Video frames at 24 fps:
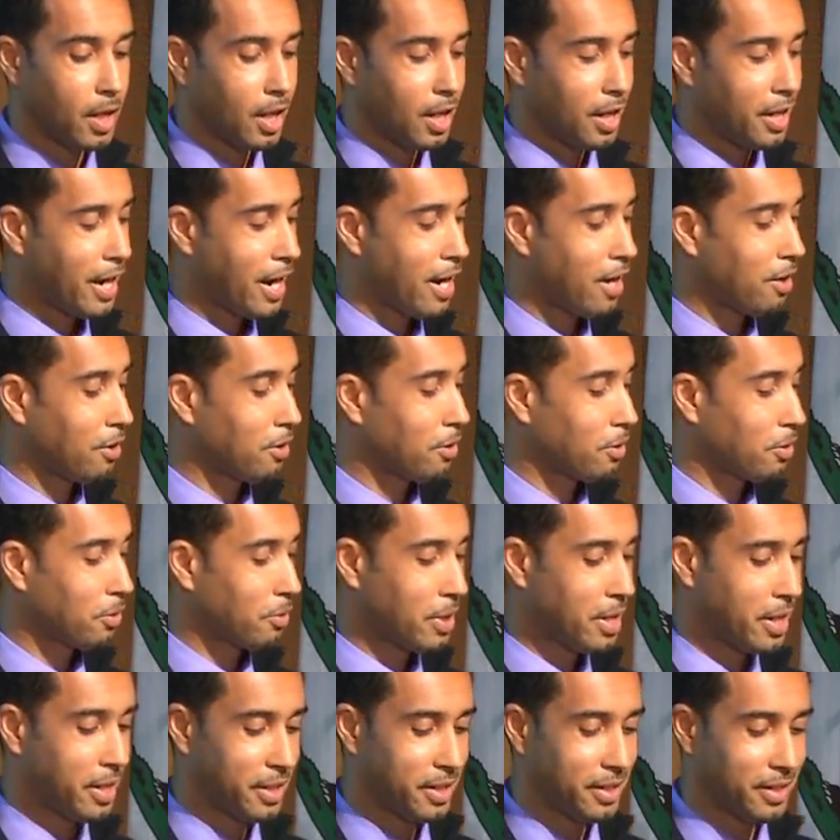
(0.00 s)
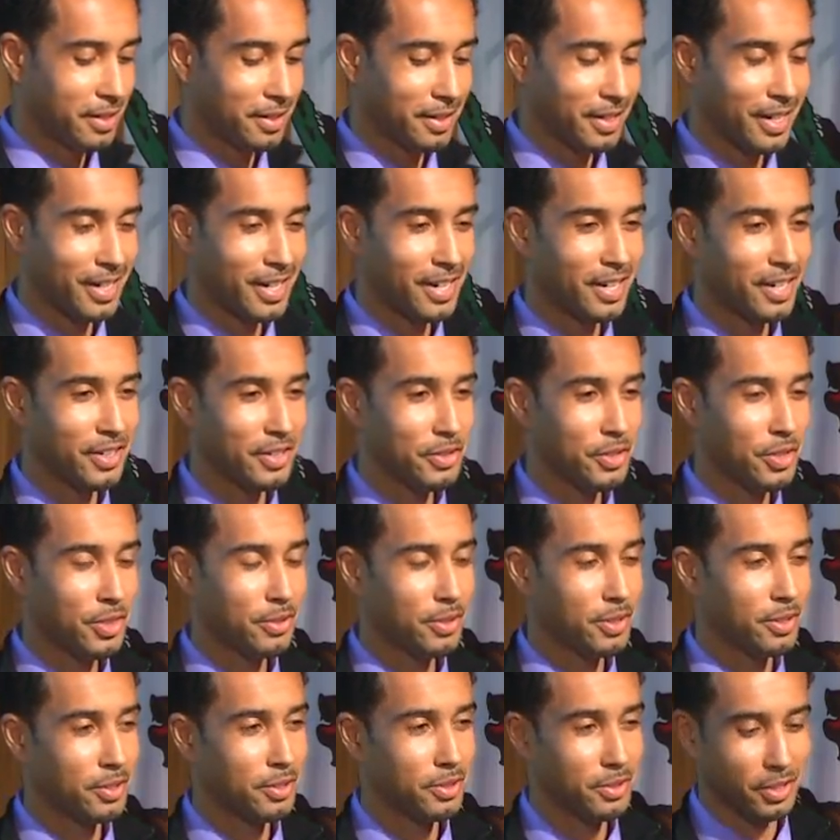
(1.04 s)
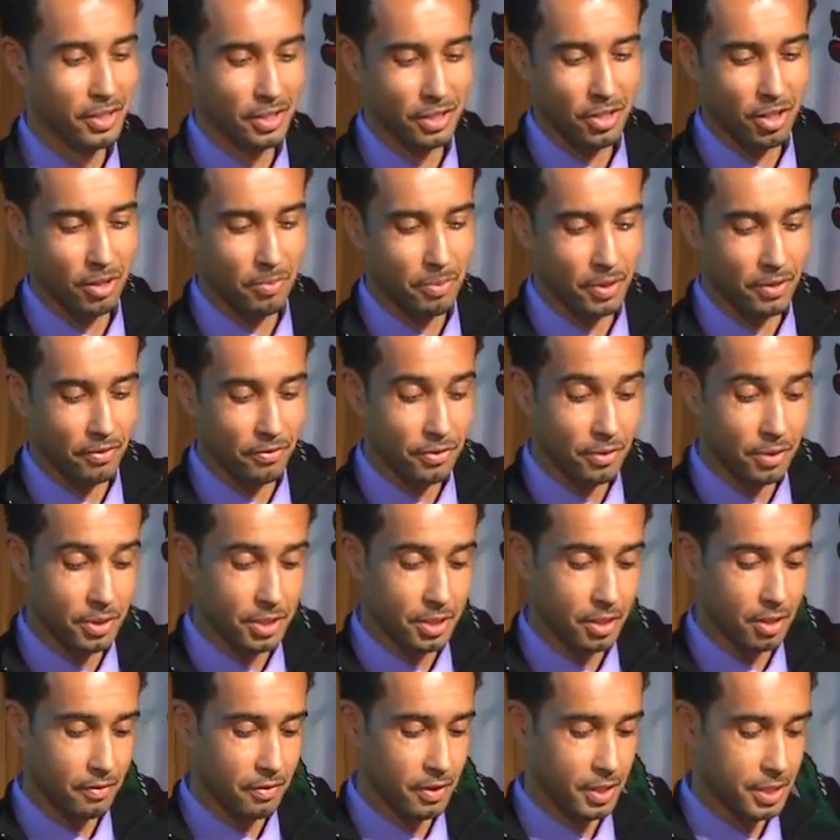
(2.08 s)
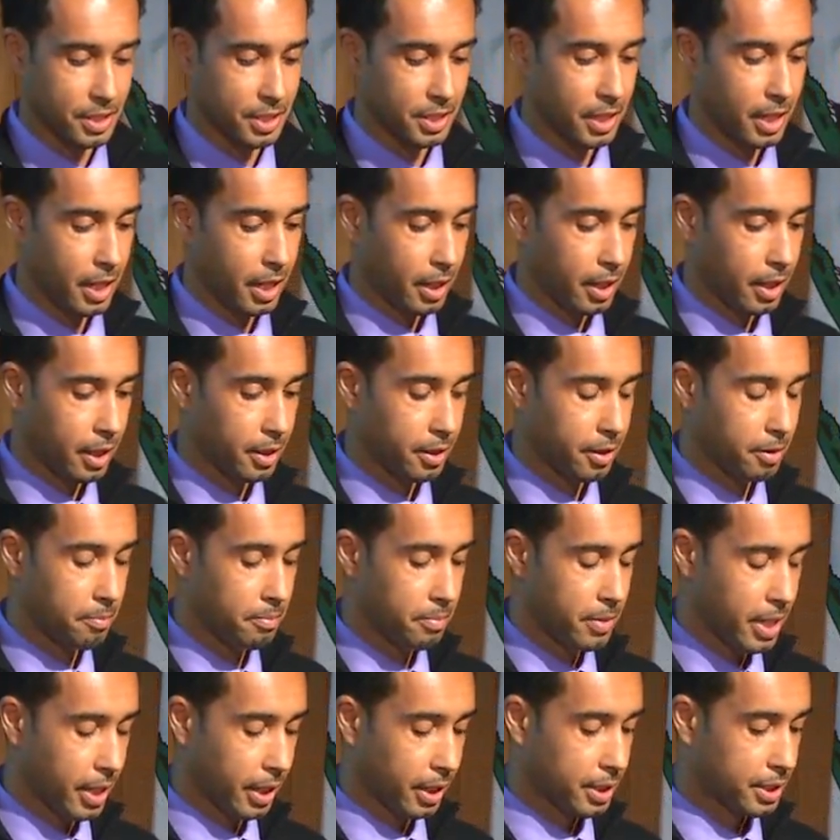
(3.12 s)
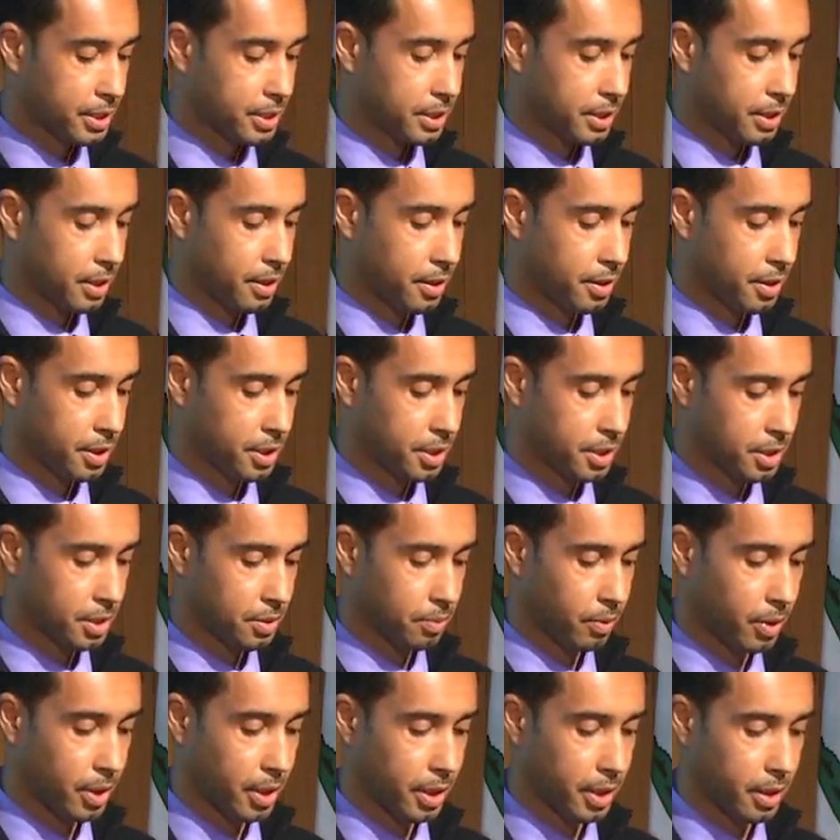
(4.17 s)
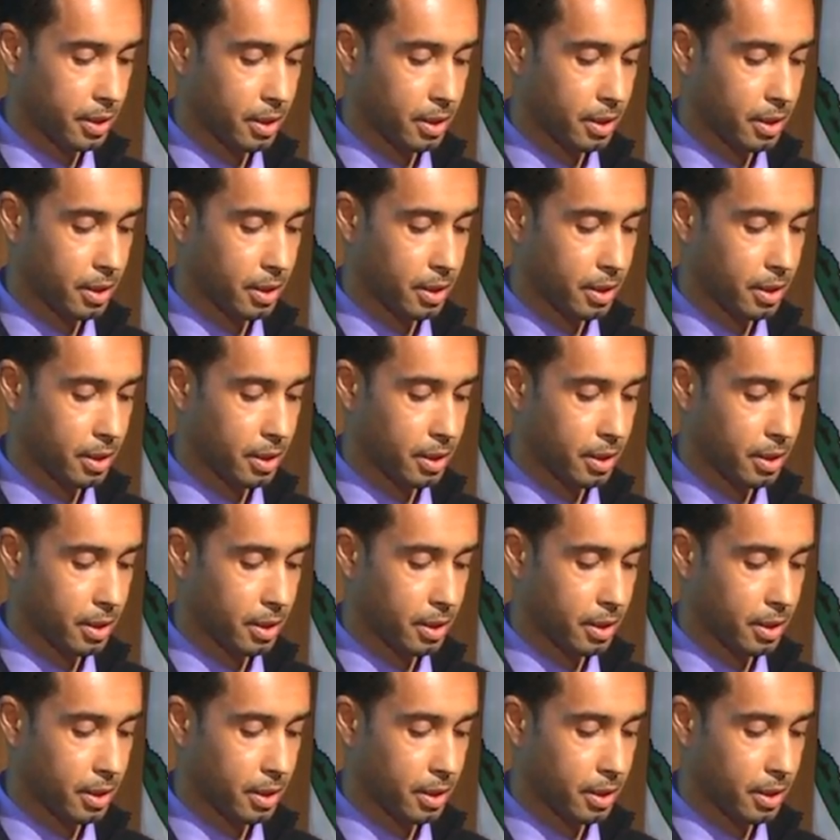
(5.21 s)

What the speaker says: Now, when you throw the corporate food service in the mix, this is what